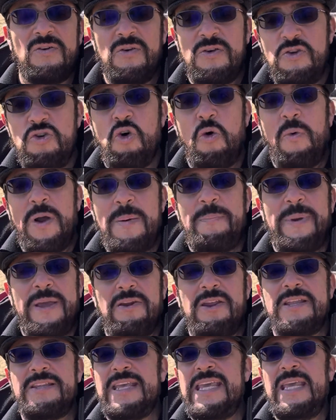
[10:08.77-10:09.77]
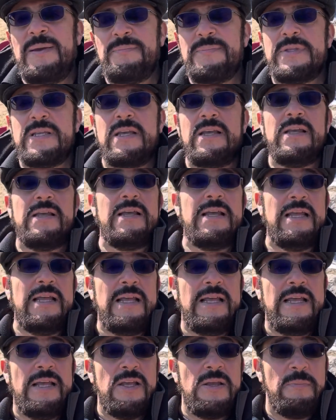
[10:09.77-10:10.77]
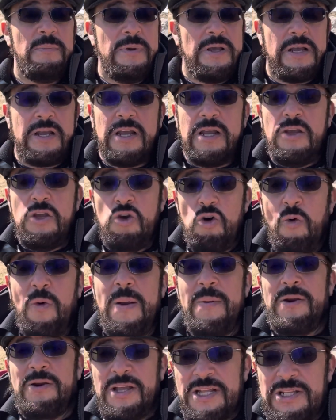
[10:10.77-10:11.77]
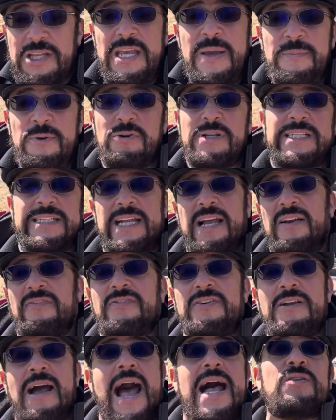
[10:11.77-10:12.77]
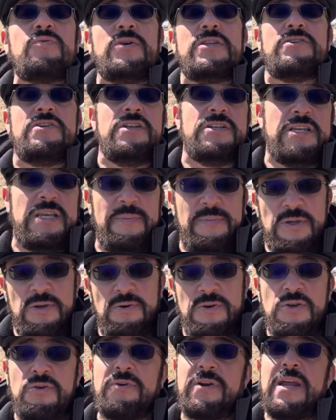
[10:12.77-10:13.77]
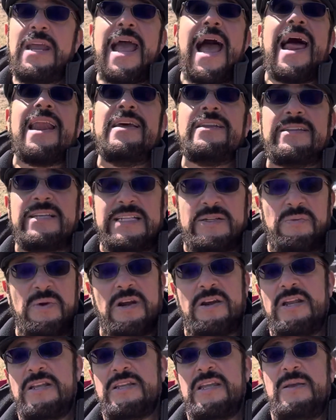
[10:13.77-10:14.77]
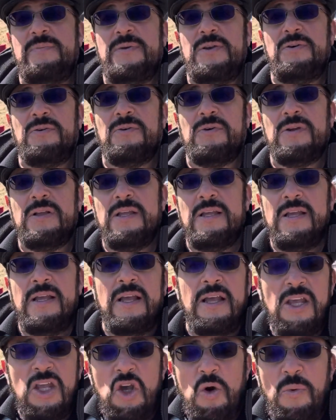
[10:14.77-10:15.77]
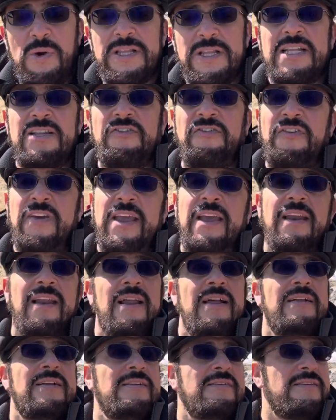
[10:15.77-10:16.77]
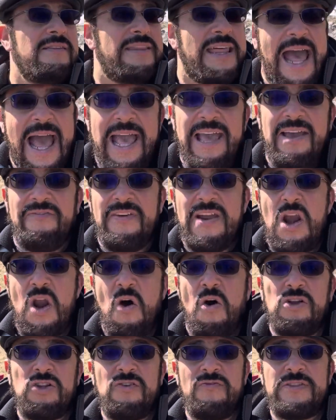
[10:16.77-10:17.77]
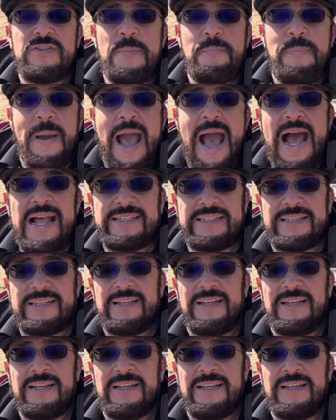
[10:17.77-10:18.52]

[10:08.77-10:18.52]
you will be redeemed. You will redeem yourself. God will redeem you. Your realities will redeem you. You wouldn't feel the heavy load of the past